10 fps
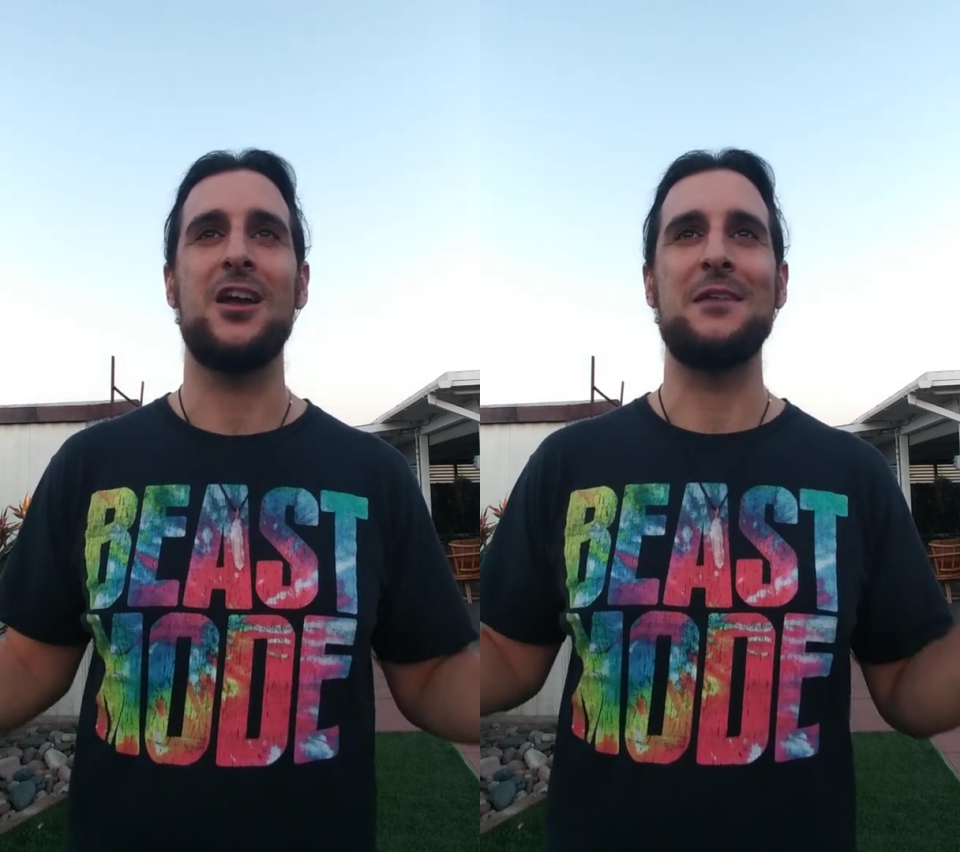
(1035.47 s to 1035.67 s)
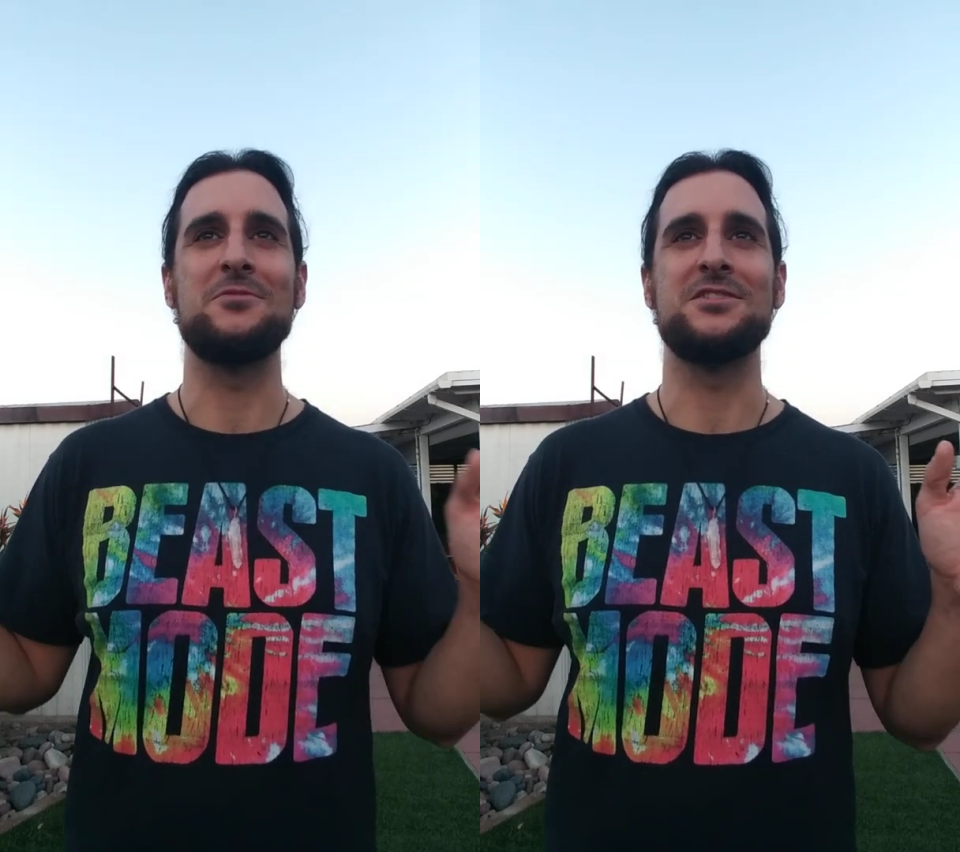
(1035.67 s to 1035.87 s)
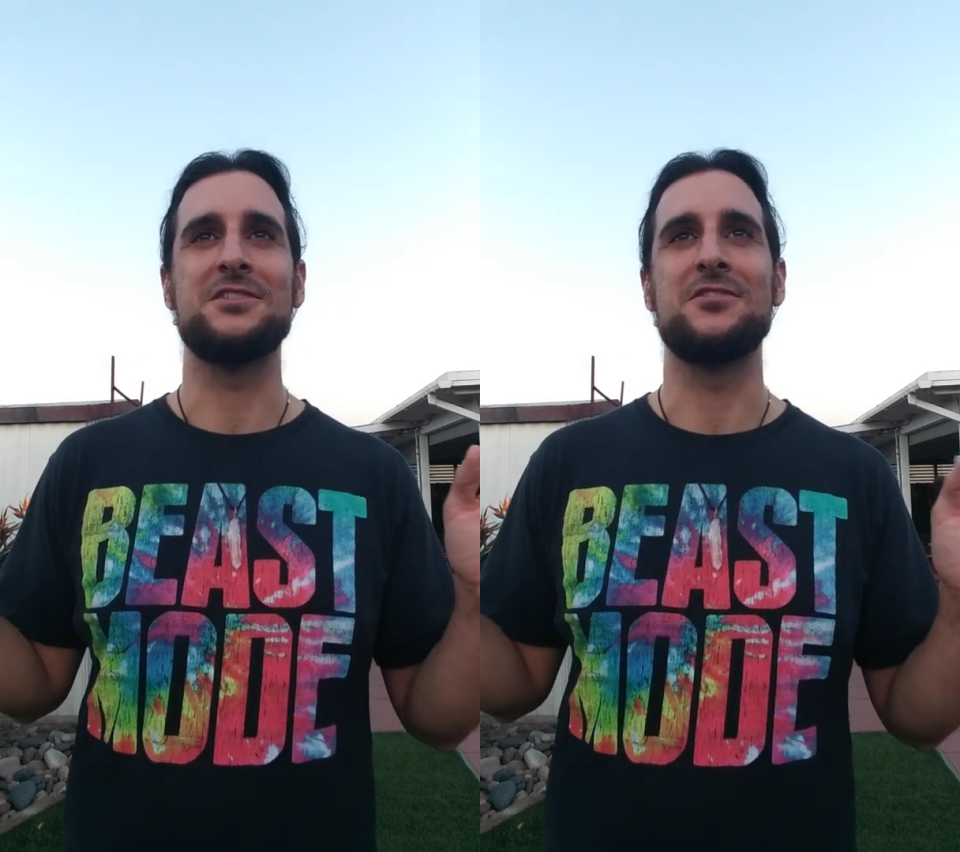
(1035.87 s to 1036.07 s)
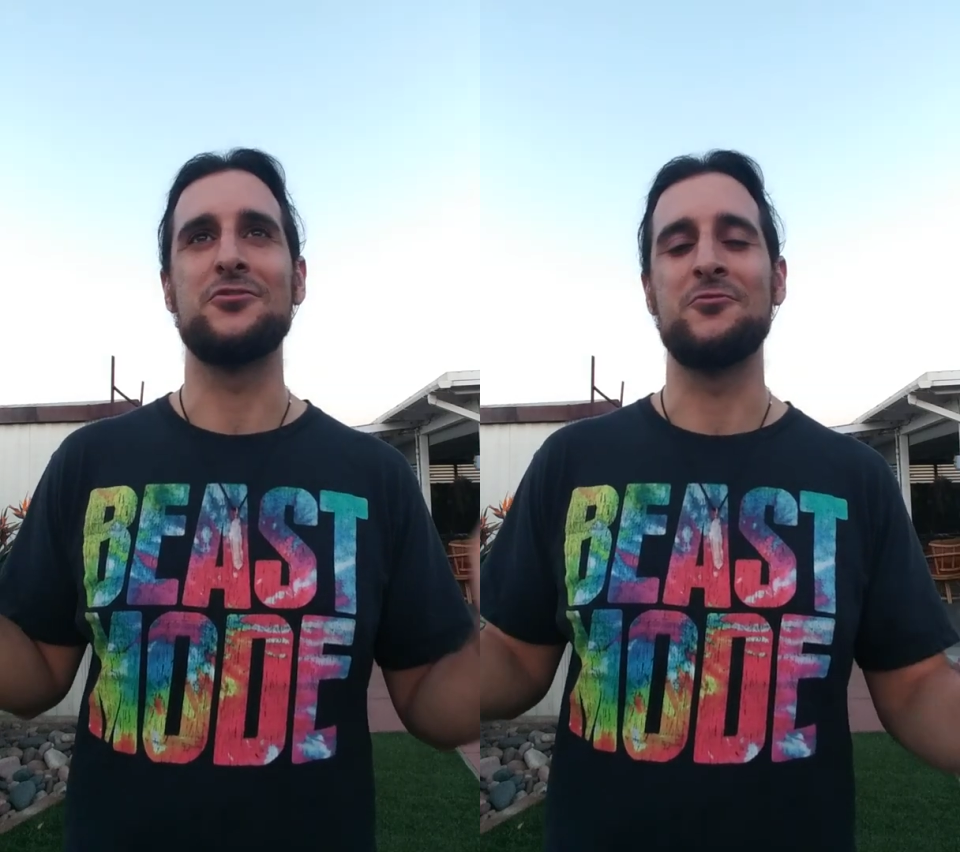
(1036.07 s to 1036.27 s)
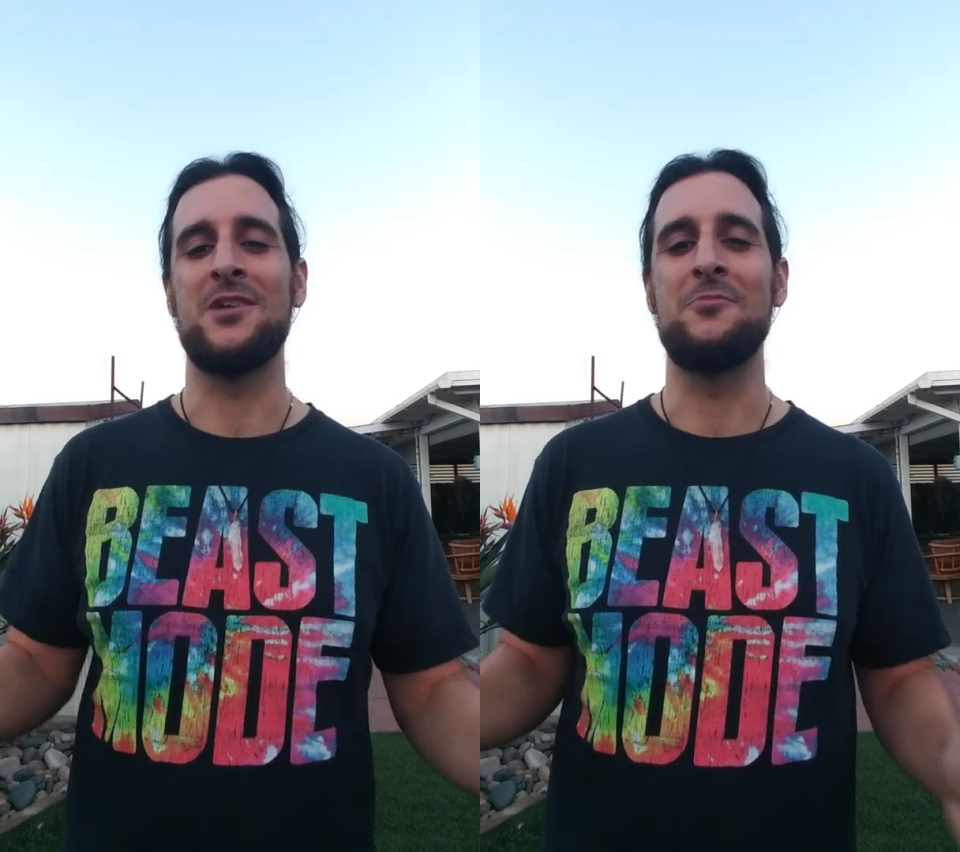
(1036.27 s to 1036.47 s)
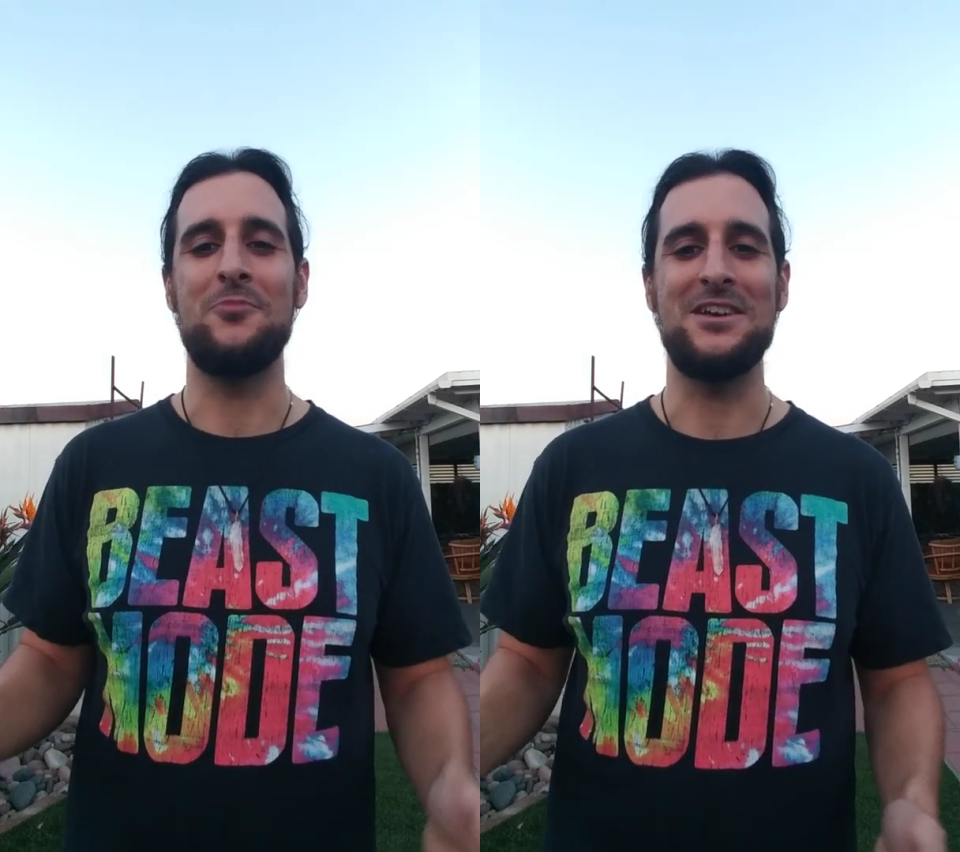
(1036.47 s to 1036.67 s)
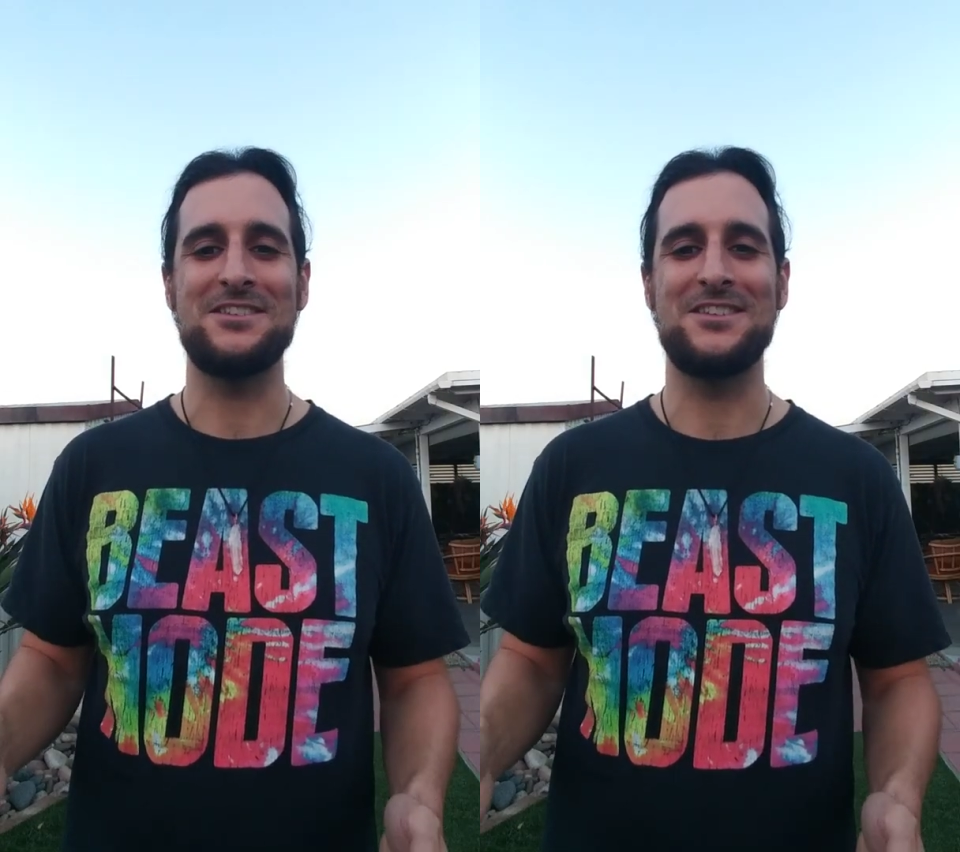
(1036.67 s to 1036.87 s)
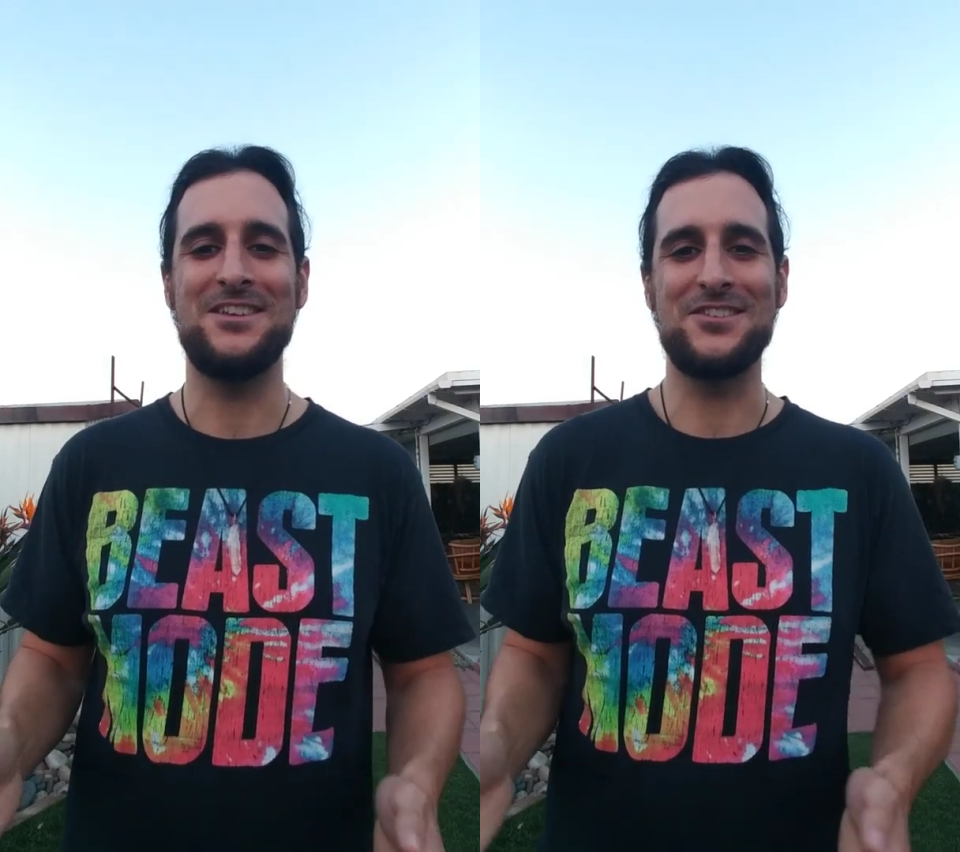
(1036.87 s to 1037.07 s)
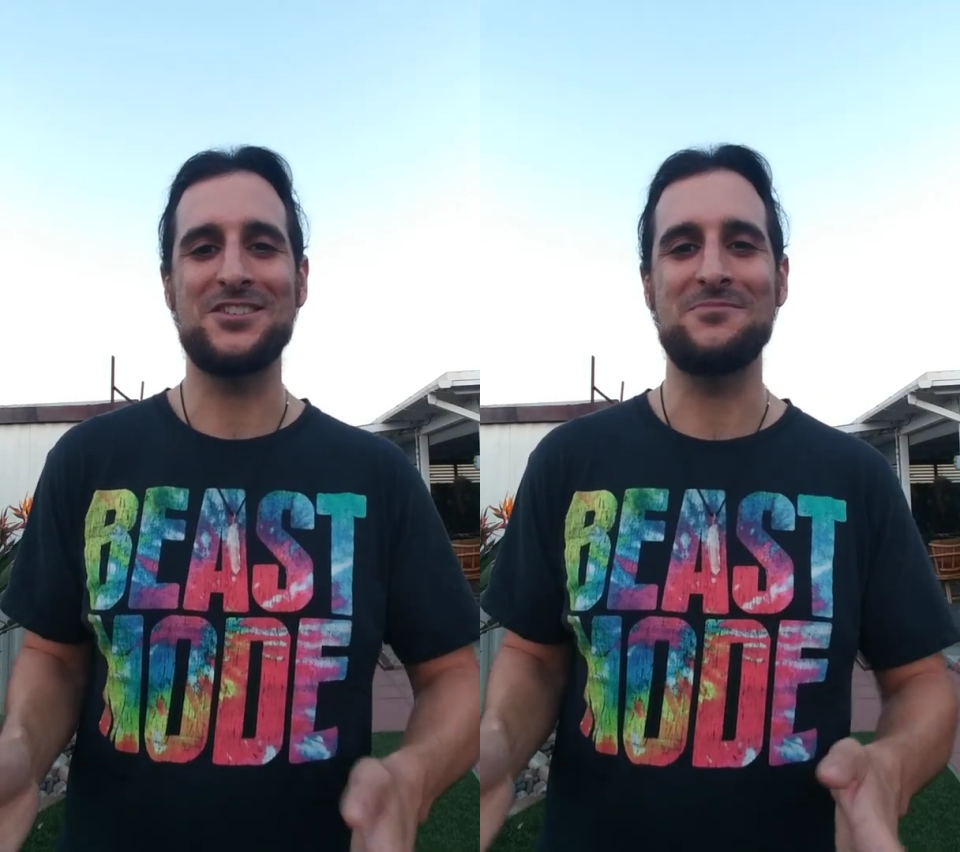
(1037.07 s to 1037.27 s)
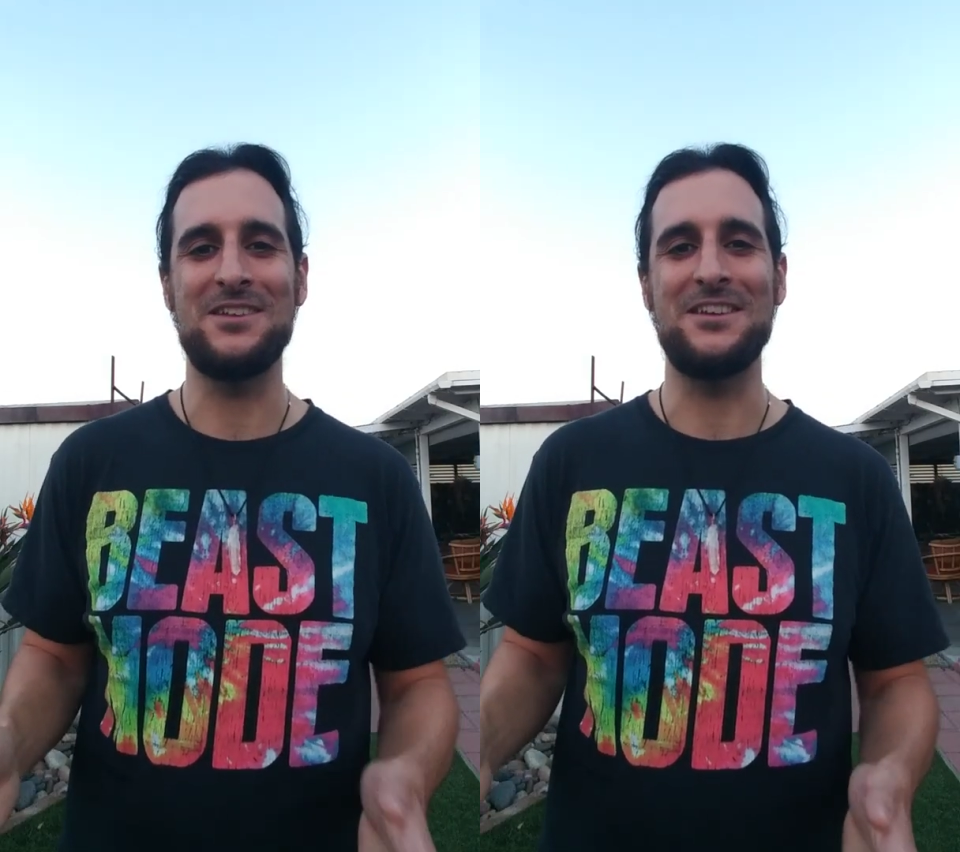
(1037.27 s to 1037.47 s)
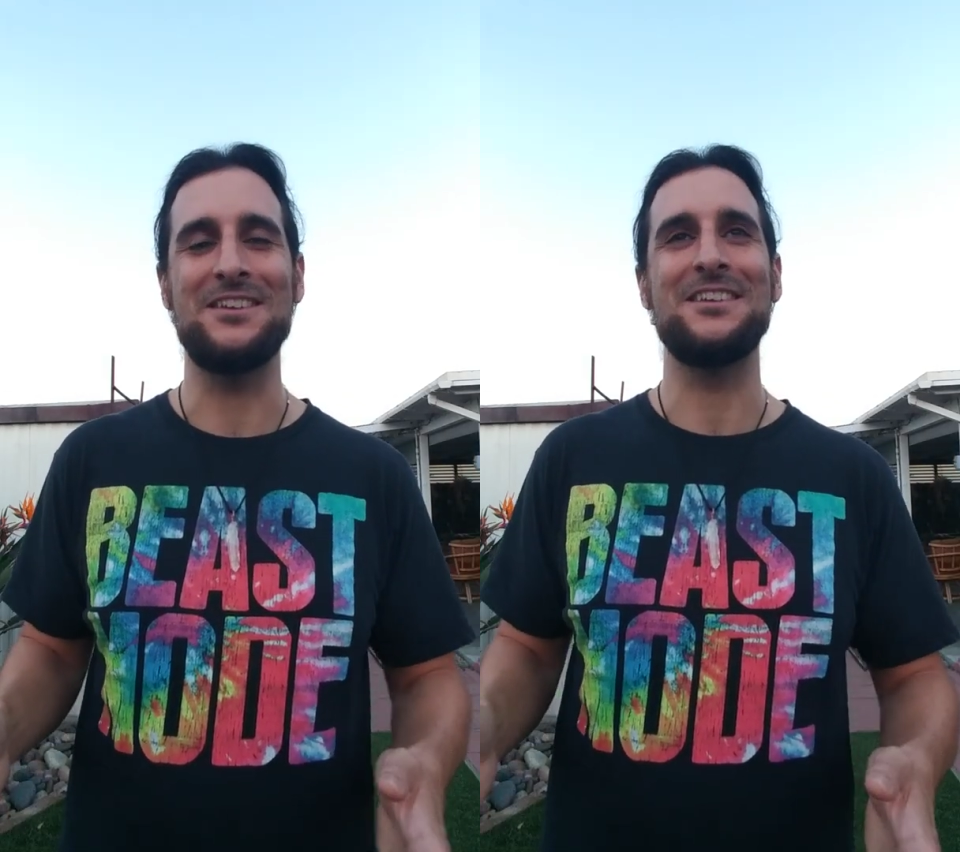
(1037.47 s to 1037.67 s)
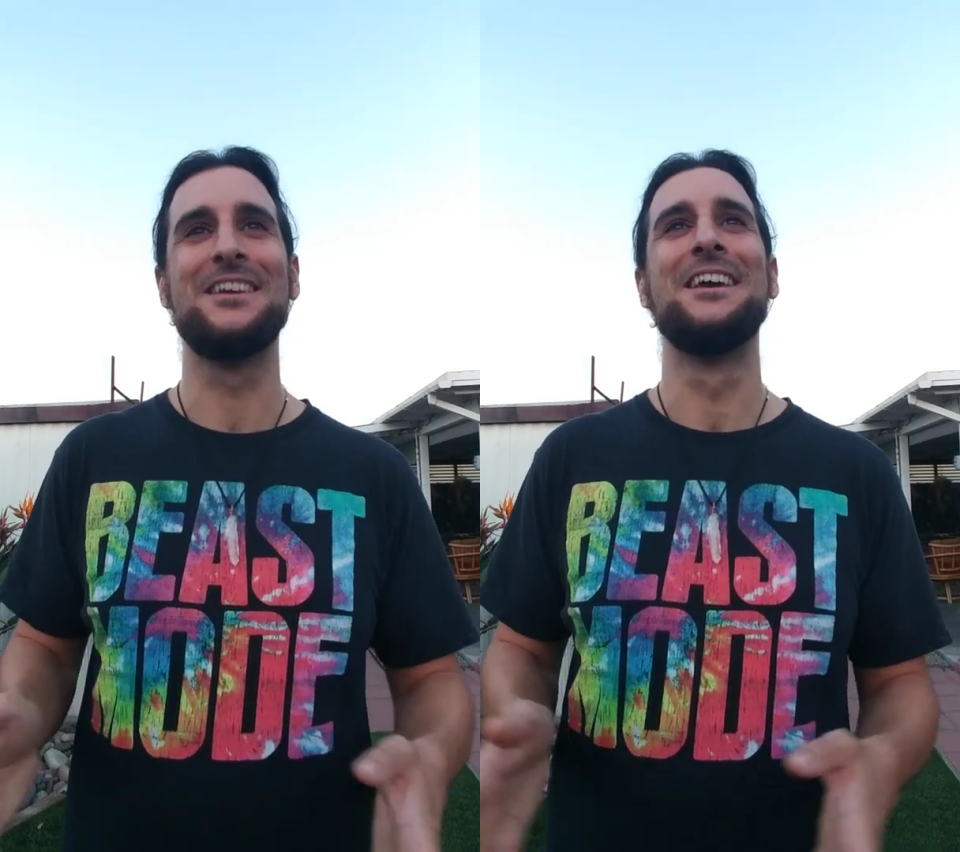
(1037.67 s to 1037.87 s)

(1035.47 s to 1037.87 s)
I'm just going to do my best to explain it.